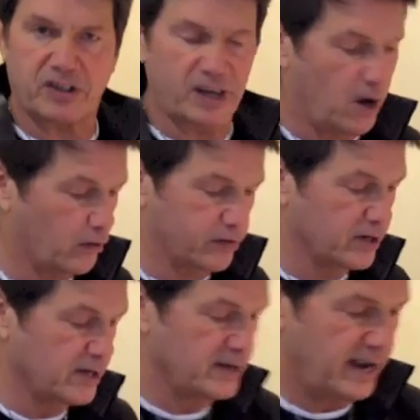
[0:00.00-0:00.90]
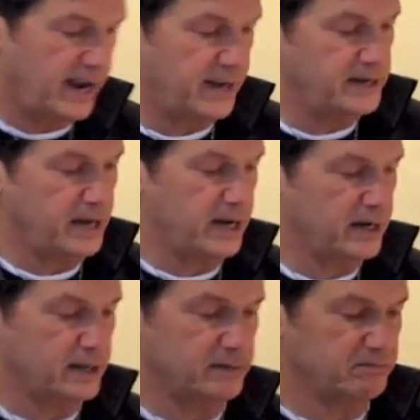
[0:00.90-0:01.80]
the thing over, and
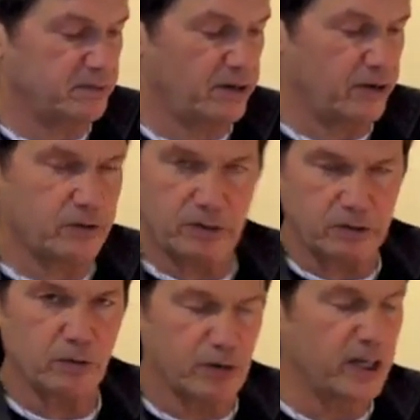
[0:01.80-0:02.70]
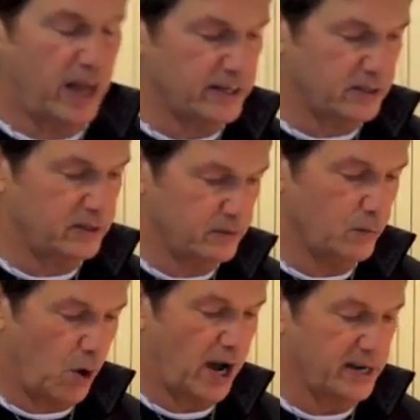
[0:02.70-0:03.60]
you realize
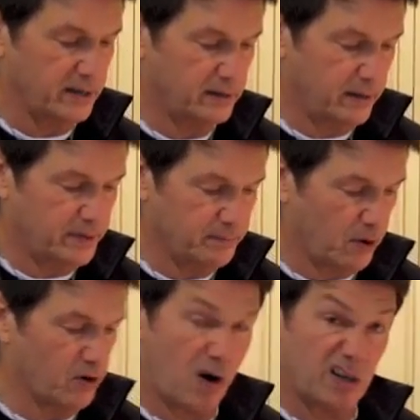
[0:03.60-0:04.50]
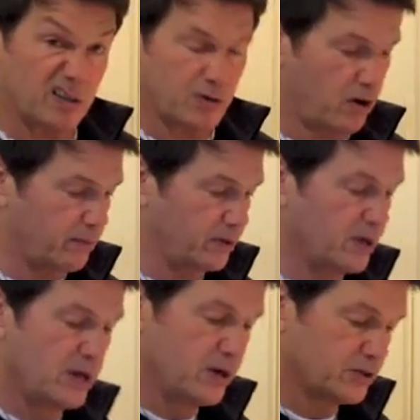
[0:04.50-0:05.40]
why. I mean, burnt garlic is horrible.
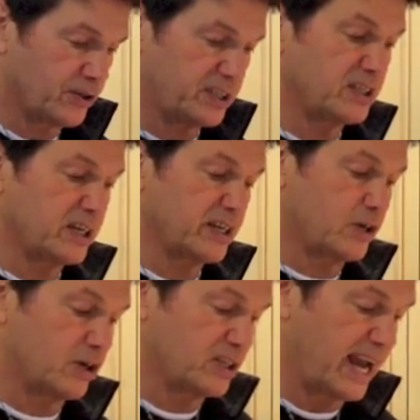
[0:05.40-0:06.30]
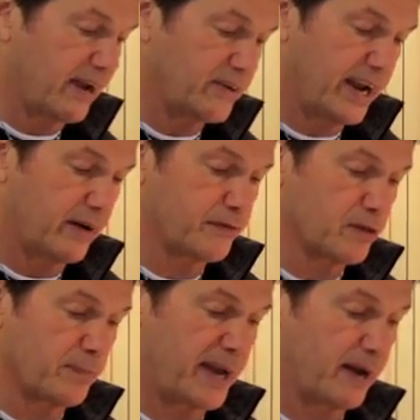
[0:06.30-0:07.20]
So this is going to cook down now
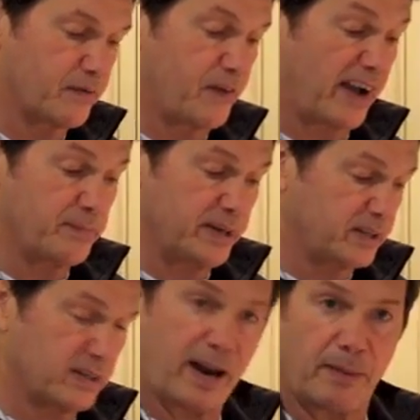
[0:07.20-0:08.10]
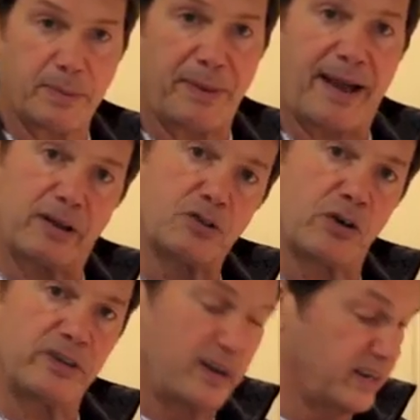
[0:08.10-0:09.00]
for about 5 minutes, and I'll be back. I'll show
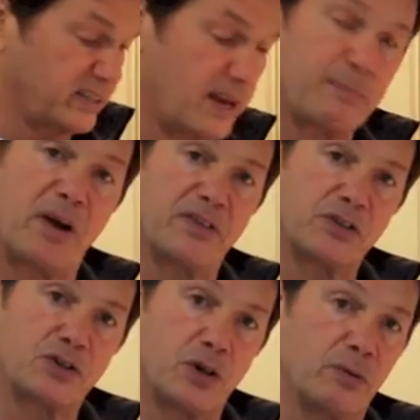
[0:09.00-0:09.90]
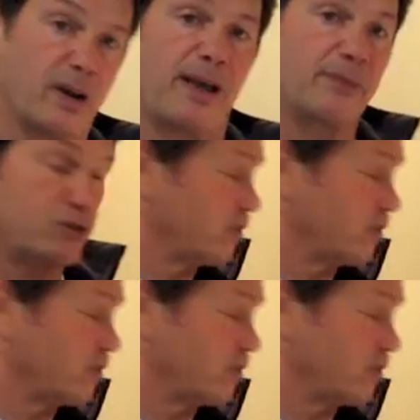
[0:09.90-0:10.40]
you the next step on this too. And I'm going to